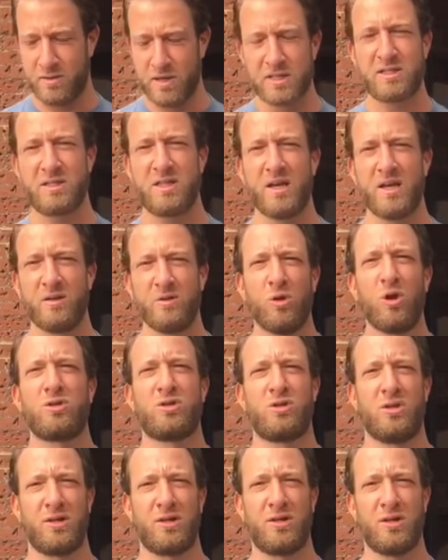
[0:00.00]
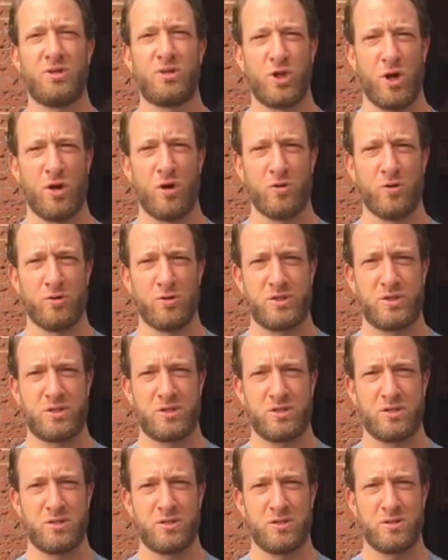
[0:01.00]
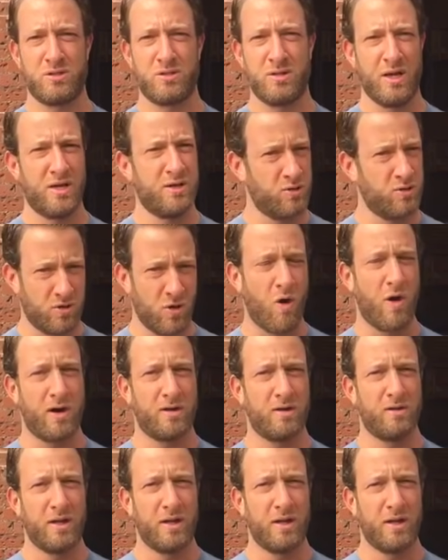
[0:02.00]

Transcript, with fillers: this thing looks like the Joe's in New York,